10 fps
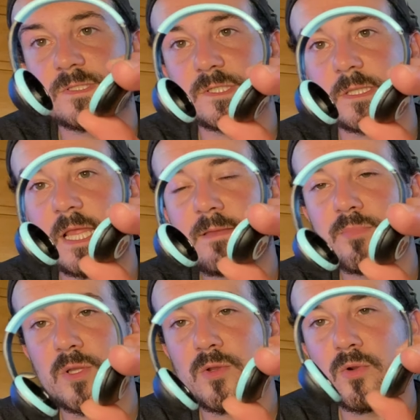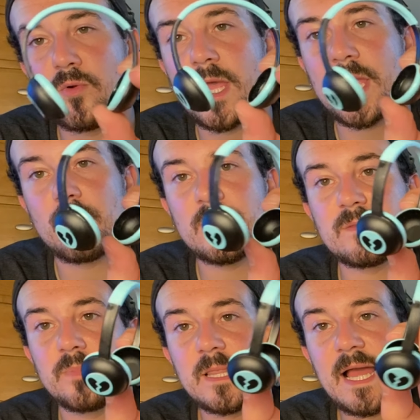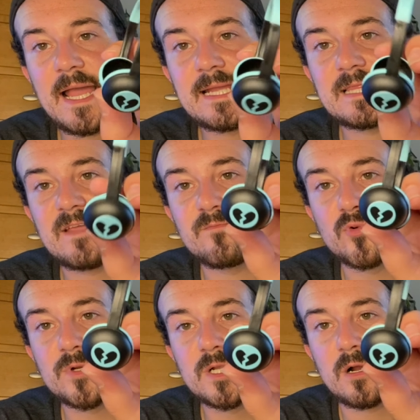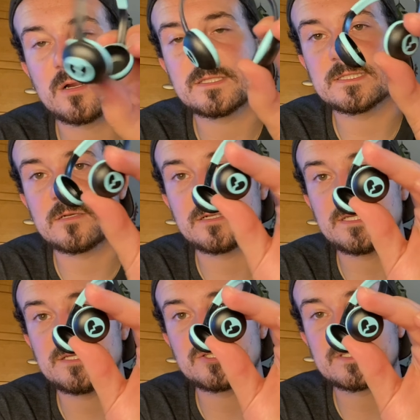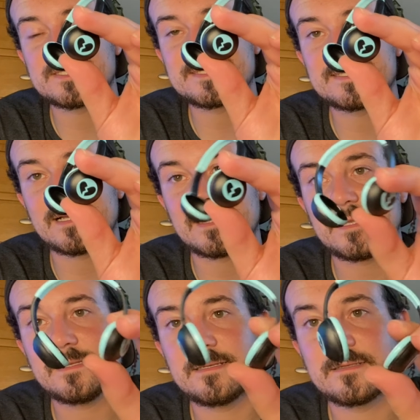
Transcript: They're light blue with black, and they have broken hearts on each side.